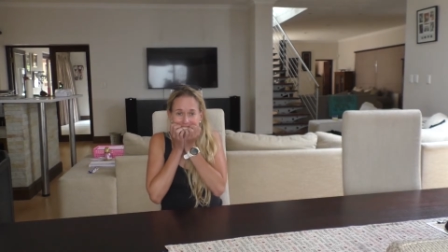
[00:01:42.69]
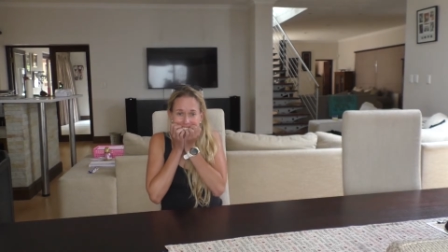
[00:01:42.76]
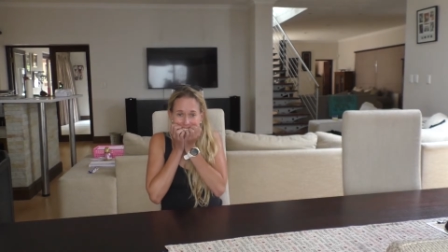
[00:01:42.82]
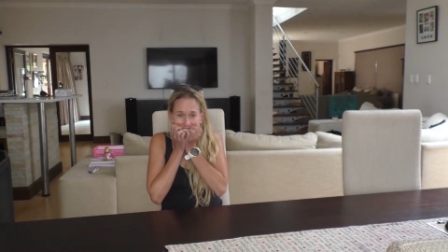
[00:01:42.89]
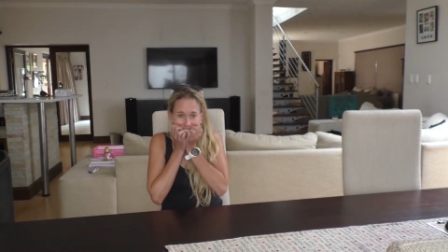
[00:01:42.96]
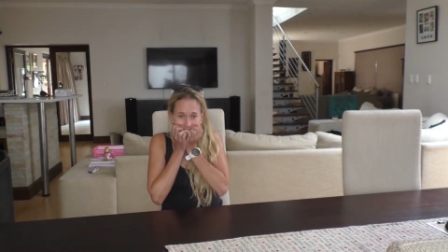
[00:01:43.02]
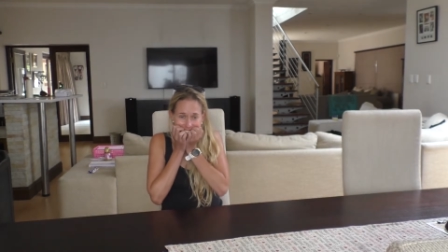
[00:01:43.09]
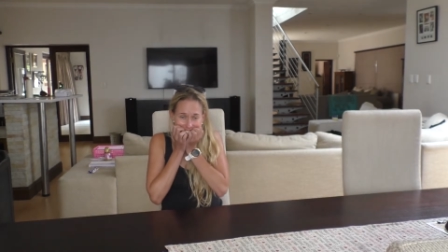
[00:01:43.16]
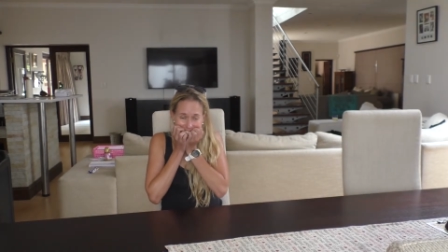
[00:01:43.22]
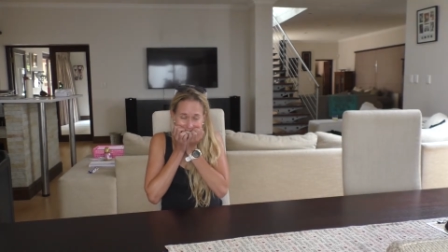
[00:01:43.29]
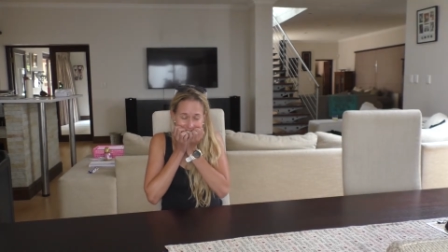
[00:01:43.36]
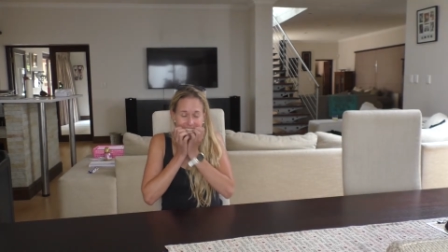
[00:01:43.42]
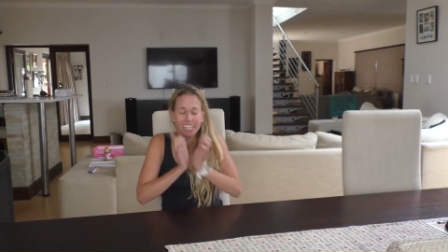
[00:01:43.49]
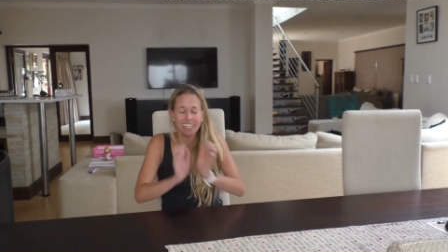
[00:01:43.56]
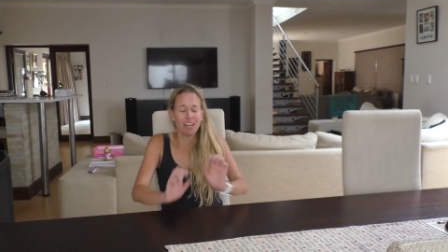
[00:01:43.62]

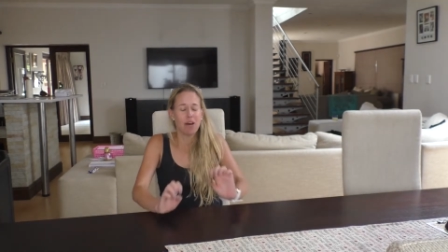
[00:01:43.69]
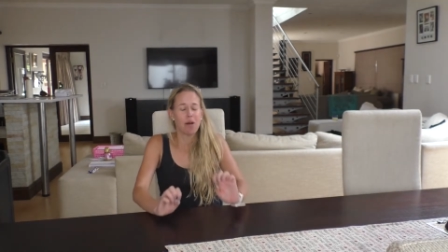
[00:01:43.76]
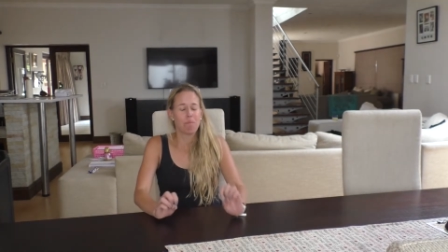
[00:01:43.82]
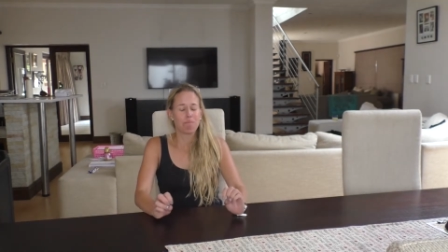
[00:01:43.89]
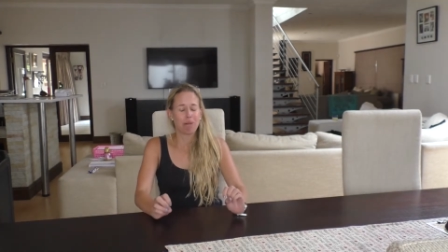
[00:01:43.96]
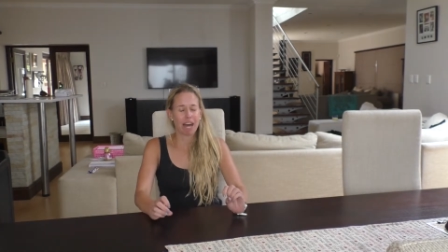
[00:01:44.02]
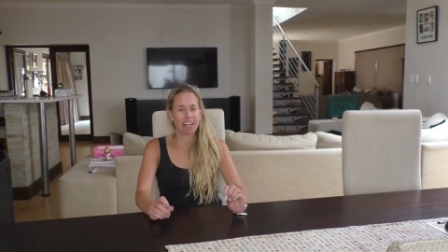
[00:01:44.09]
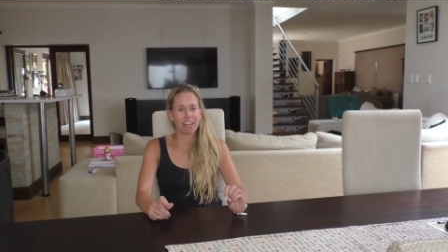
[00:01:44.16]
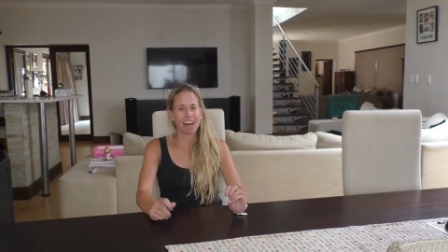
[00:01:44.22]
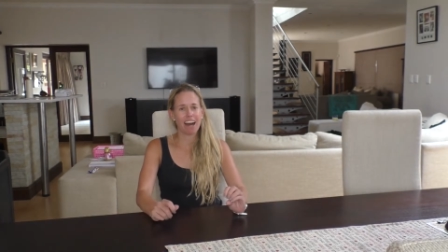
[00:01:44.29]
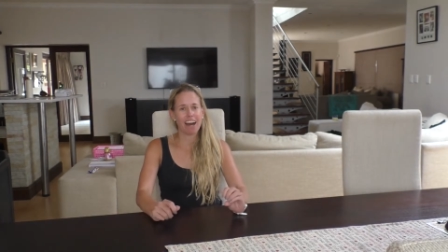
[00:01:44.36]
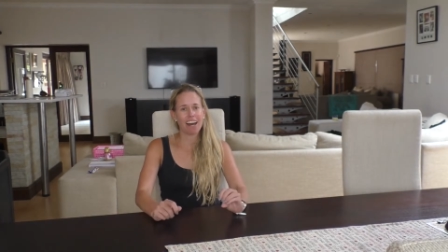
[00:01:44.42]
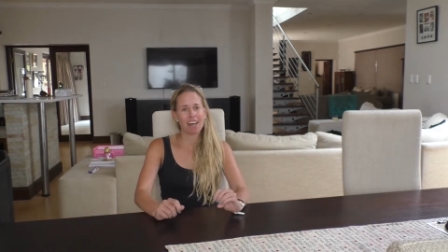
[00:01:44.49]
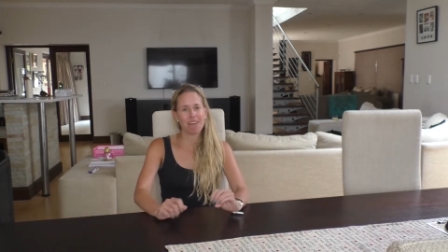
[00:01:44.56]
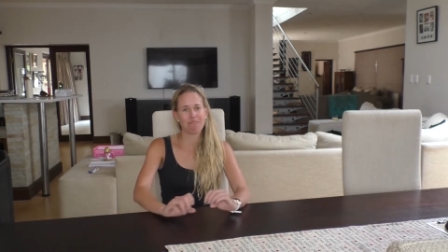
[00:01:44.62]
But
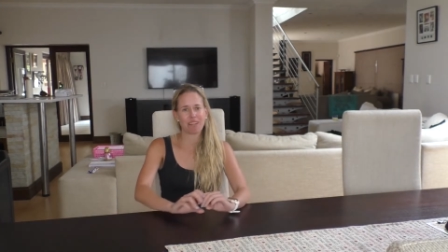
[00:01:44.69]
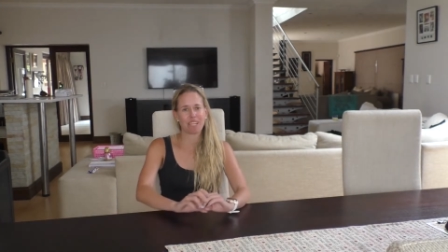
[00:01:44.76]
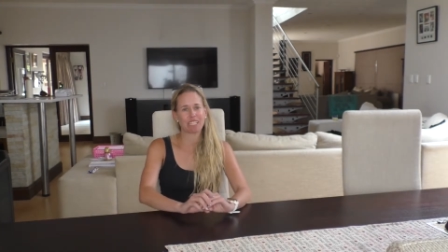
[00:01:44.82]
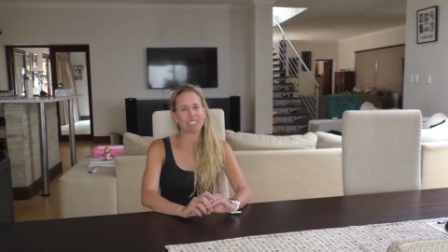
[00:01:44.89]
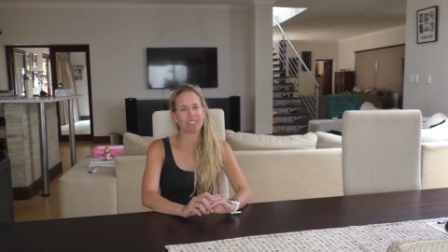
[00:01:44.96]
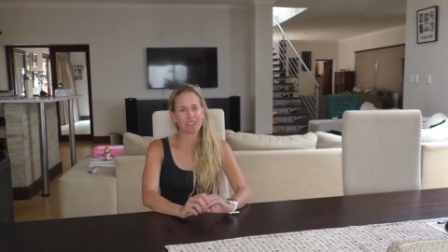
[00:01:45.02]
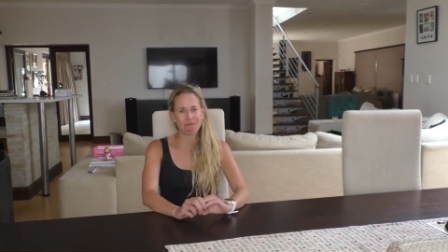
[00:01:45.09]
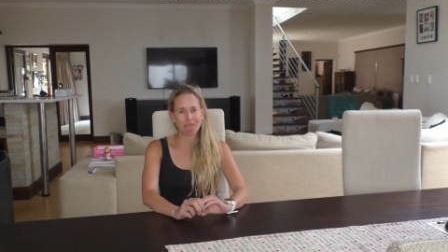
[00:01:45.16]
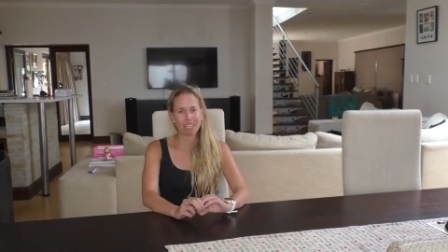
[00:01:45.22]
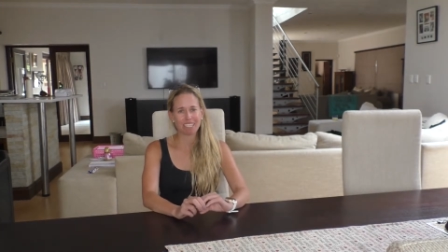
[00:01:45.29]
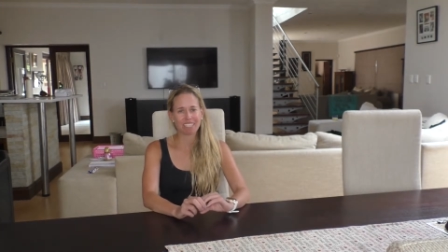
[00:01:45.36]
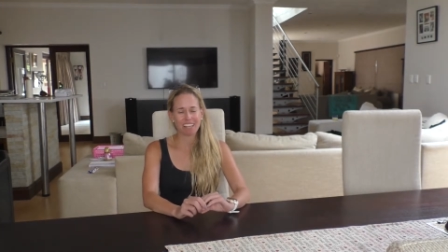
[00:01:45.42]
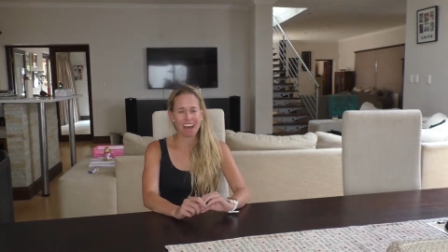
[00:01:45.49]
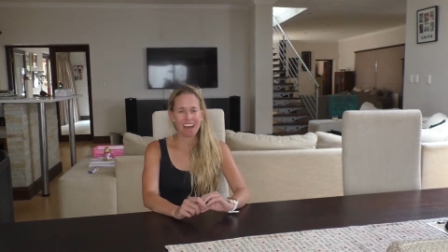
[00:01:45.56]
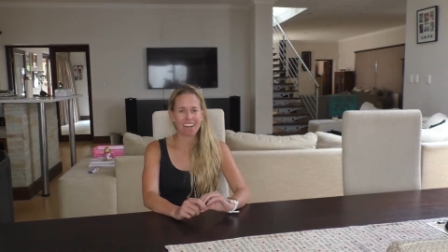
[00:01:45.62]
I am extremely
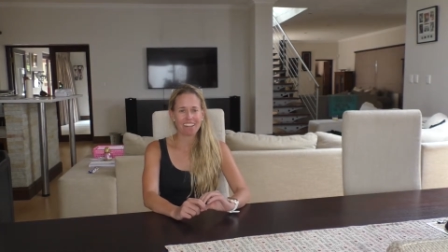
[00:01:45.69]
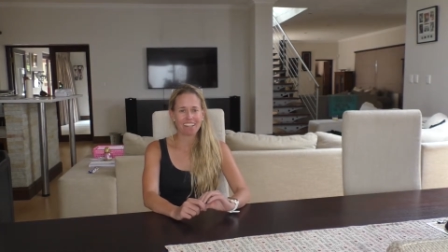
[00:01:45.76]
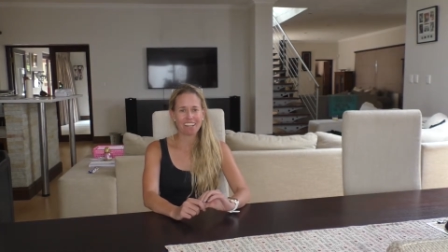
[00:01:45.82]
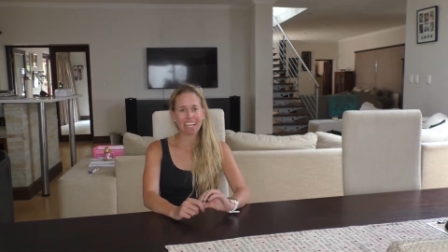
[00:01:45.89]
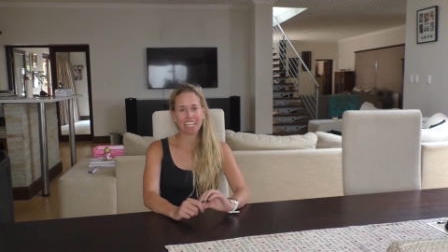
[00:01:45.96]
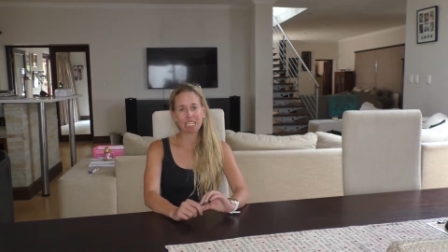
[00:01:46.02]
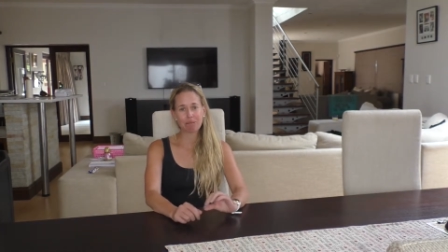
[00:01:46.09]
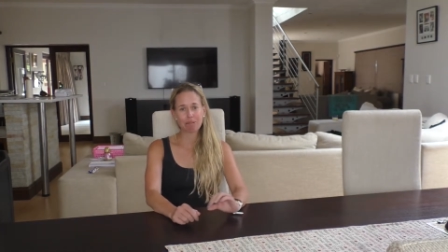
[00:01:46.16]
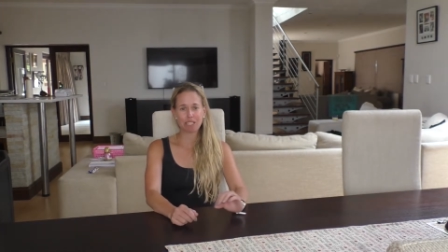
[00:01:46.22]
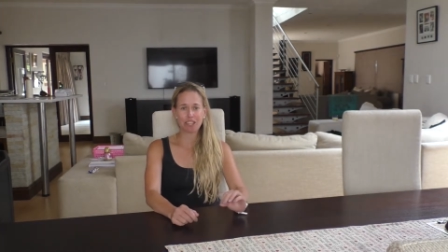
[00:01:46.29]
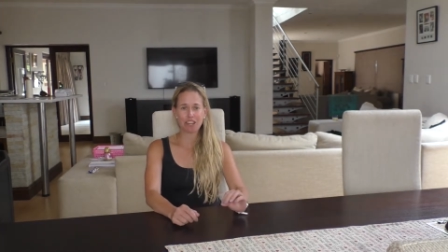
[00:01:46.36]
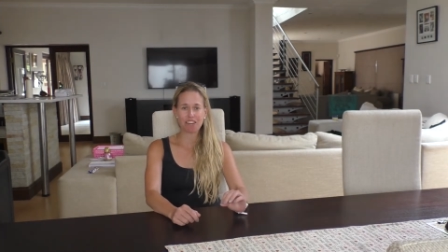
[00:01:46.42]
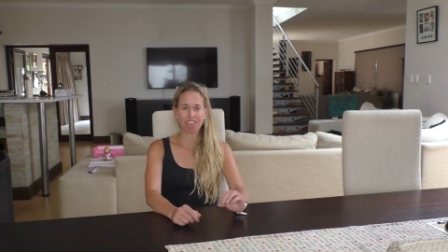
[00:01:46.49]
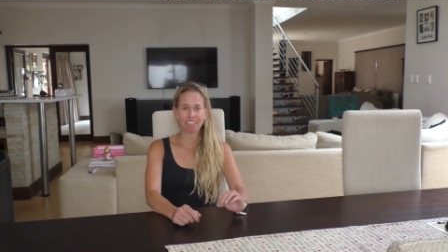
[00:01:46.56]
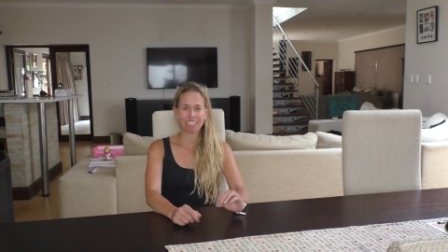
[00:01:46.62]
excited, a little bit
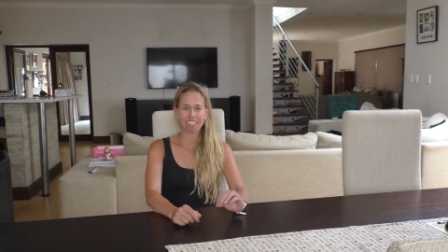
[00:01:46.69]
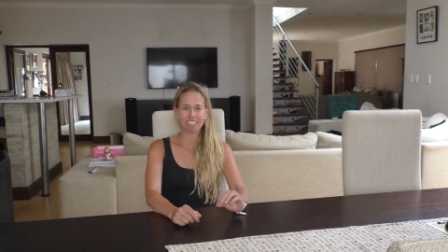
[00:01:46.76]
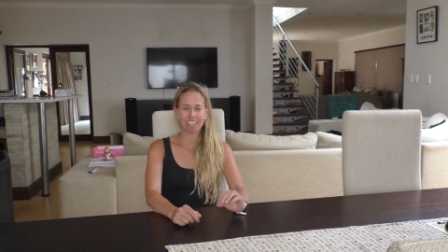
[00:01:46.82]
nervous.